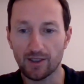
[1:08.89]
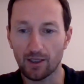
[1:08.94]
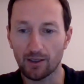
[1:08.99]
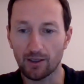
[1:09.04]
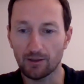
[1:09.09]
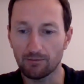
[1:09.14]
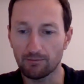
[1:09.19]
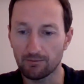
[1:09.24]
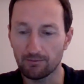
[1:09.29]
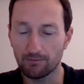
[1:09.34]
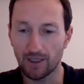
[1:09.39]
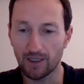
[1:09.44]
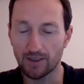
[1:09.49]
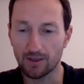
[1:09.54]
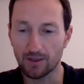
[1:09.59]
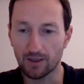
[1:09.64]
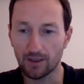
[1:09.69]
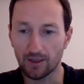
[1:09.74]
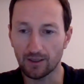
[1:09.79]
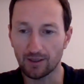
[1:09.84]
I
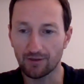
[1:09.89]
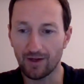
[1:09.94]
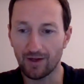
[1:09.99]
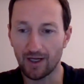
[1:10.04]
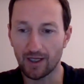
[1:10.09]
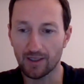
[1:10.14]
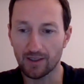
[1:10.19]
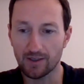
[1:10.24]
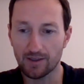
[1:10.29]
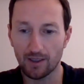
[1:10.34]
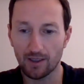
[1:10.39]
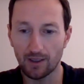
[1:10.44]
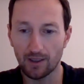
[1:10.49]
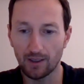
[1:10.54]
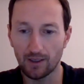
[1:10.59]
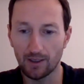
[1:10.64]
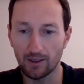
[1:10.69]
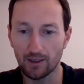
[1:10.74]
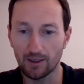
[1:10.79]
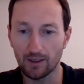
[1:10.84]
basically advised
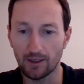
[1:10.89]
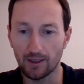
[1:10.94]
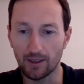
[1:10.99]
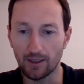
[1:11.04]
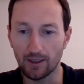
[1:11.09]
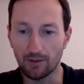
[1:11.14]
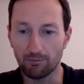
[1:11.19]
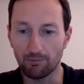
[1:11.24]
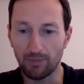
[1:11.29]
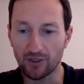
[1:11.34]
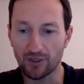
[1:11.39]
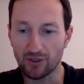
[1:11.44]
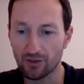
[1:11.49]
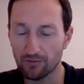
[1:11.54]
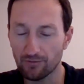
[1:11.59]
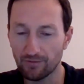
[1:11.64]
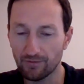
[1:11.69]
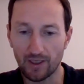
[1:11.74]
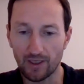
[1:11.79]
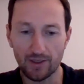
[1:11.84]

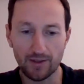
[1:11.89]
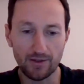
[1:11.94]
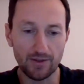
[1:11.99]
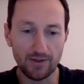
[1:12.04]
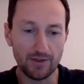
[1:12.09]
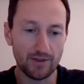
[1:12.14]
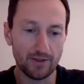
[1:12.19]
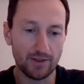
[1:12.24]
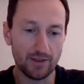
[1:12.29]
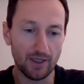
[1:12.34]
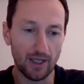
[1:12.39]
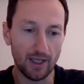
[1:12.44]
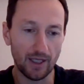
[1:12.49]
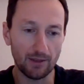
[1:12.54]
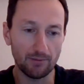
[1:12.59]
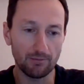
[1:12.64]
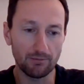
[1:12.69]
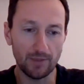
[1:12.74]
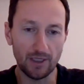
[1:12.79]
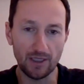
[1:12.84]
pension funds
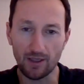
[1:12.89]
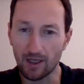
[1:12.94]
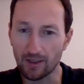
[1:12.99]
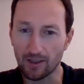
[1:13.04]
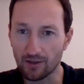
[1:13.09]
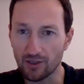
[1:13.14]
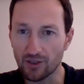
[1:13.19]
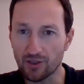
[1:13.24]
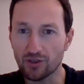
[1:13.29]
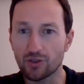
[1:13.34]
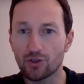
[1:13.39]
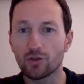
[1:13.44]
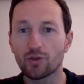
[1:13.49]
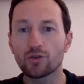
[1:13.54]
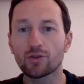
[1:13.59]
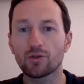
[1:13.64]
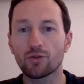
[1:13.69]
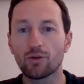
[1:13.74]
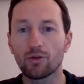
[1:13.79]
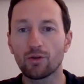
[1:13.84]
and other
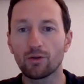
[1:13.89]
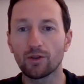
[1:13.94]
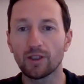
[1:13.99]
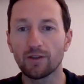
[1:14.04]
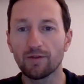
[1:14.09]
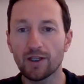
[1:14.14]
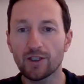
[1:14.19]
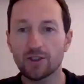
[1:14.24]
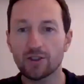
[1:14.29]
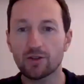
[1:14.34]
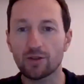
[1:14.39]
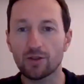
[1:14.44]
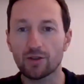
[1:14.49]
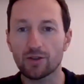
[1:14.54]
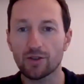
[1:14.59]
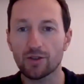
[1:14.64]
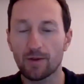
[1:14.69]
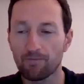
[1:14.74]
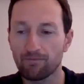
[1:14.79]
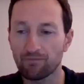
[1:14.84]
institutional
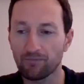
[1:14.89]
investors